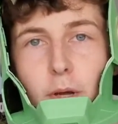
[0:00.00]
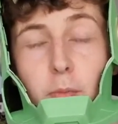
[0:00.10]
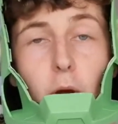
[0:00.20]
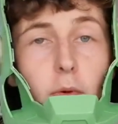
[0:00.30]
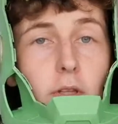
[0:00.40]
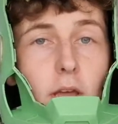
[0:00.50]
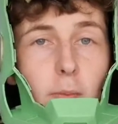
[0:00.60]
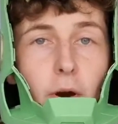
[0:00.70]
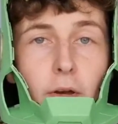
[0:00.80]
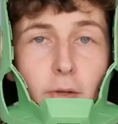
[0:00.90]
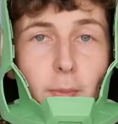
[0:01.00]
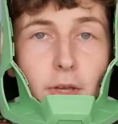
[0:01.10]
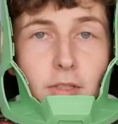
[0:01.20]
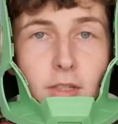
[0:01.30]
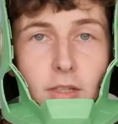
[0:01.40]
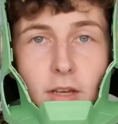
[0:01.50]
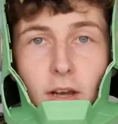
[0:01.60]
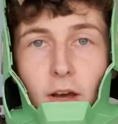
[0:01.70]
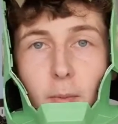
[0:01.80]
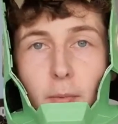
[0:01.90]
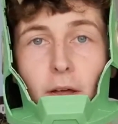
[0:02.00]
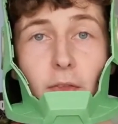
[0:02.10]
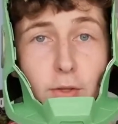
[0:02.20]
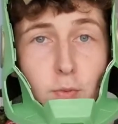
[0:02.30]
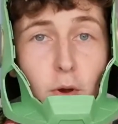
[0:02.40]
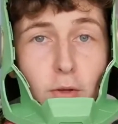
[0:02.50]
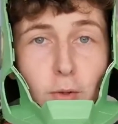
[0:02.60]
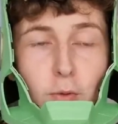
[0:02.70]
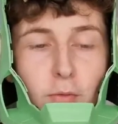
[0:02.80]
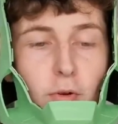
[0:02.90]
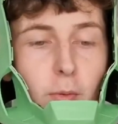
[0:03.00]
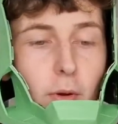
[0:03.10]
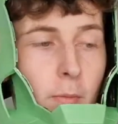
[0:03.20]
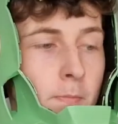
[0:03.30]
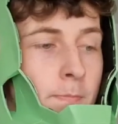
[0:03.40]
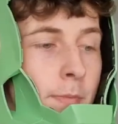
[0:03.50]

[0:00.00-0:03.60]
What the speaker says: But I'm currently a day behind, basically, and that's why I don't look very well.